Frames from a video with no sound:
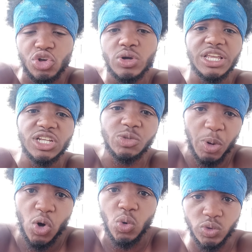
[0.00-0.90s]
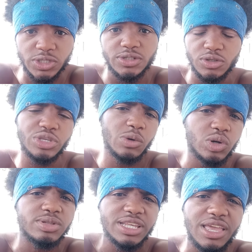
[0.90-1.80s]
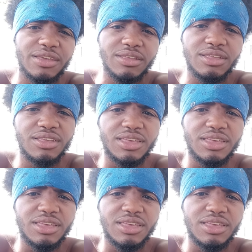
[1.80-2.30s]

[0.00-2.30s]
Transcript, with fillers: You're gonna get exposed. You get what I'm saying?